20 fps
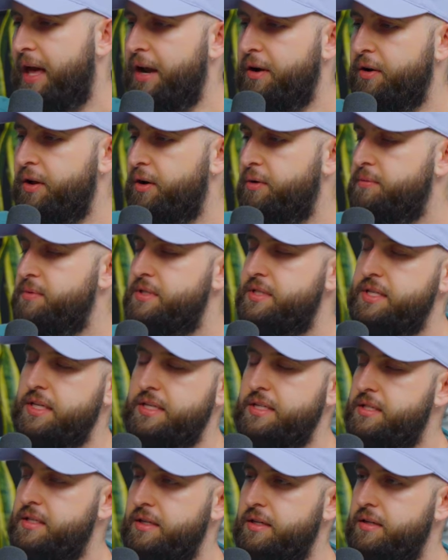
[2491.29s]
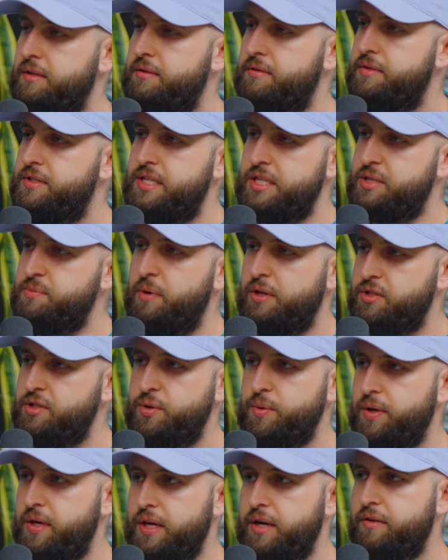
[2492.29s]
i don't know six to six months
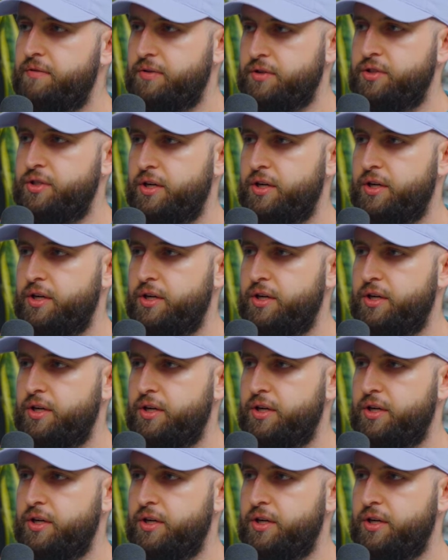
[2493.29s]
to a year for